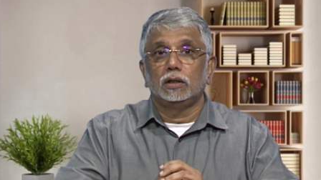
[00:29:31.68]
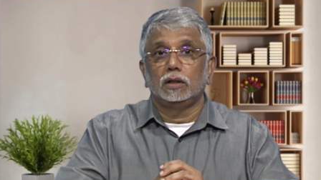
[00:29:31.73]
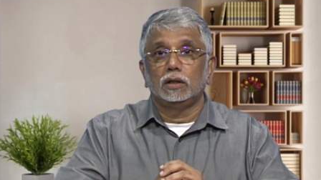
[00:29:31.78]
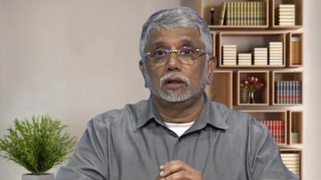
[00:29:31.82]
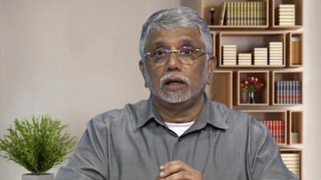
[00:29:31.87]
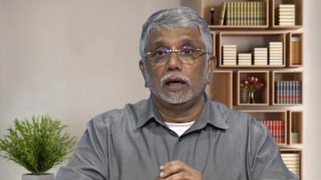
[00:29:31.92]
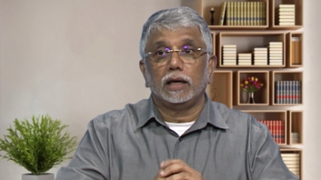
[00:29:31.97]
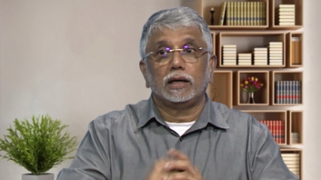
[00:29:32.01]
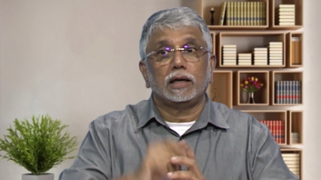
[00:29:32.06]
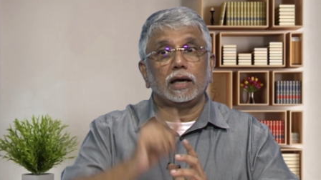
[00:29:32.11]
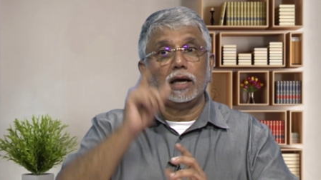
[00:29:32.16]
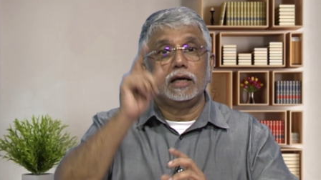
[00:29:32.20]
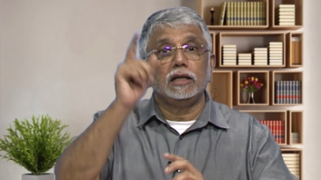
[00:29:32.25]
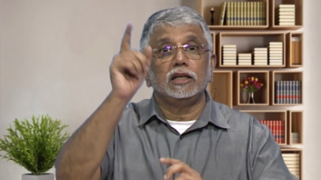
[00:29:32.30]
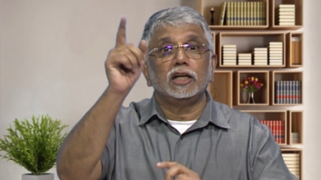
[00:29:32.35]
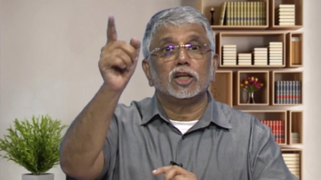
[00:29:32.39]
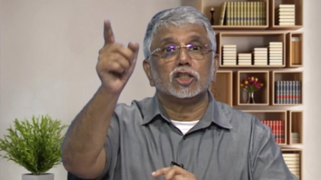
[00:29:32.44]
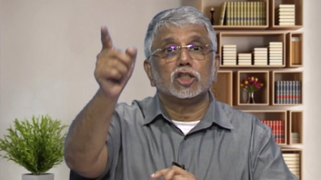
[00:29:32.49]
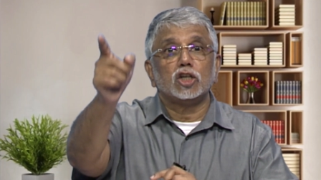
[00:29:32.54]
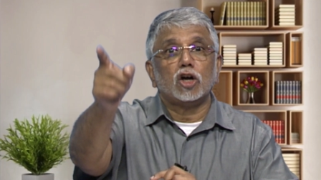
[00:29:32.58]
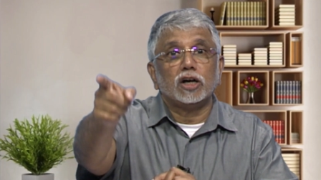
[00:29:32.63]
Again,
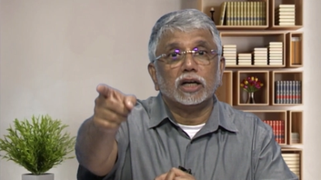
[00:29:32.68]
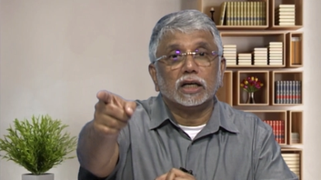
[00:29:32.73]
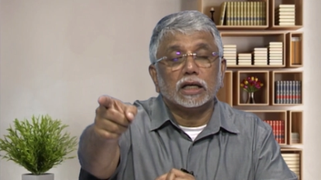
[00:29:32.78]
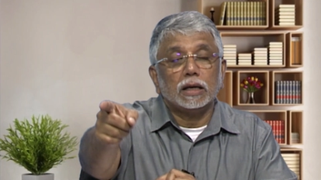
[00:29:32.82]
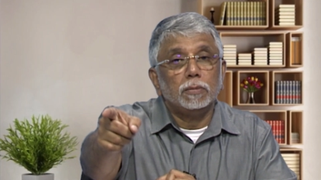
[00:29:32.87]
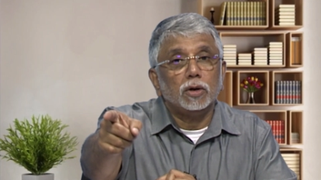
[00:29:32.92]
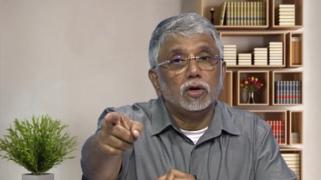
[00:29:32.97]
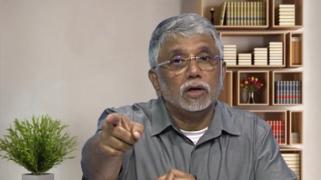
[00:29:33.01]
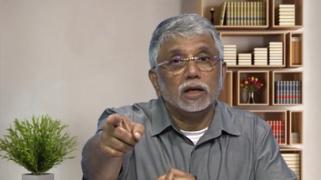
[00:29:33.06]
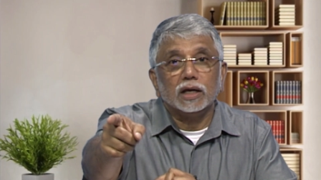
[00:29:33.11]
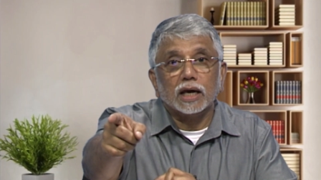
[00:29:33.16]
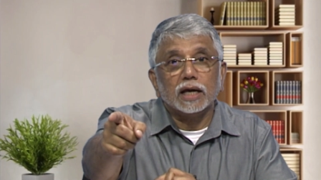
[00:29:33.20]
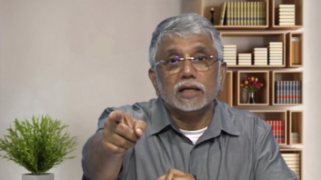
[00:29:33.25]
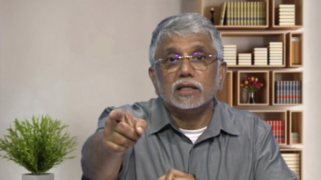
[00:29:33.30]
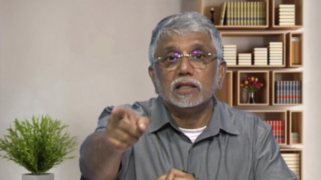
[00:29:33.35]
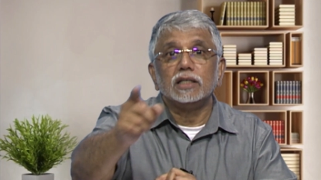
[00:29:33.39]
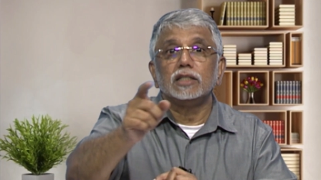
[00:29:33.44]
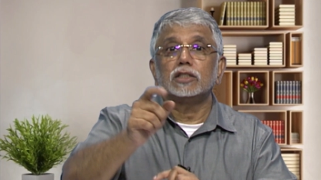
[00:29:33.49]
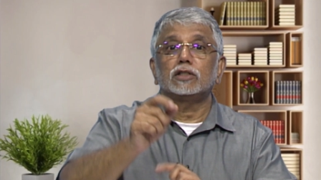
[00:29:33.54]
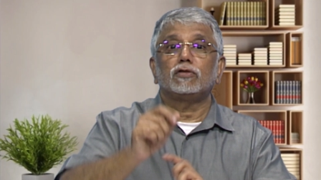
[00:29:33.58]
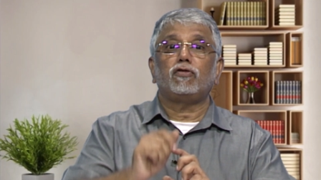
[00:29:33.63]
it is not a
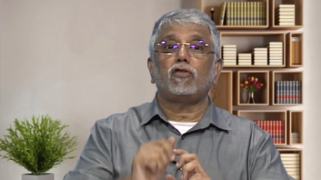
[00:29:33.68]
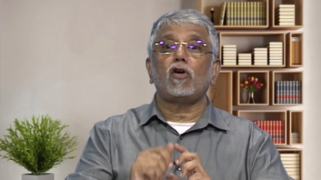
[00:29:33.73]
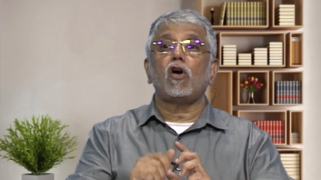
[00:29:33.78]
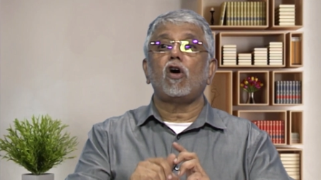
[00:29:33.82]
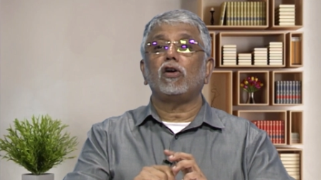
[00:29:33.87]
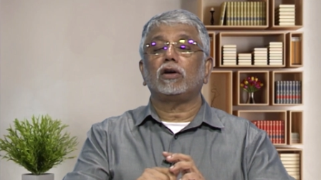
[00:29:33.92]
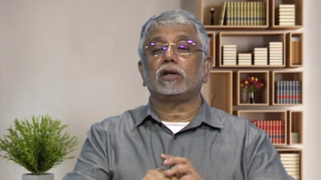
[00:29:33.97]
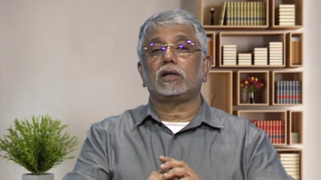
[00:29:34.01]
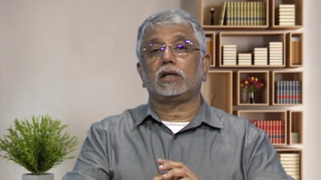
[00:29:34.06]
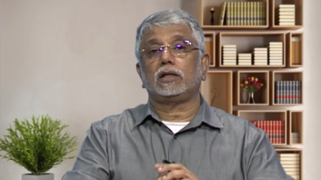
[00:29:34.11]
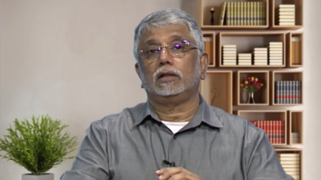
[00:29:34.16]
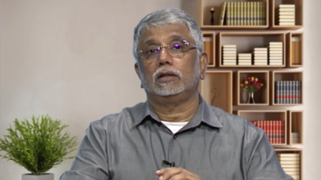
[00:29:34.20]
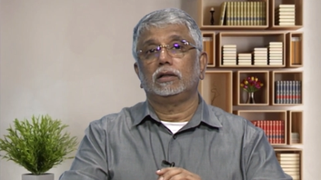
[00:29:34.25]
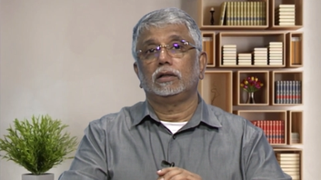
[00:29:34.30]
communicatee's fault.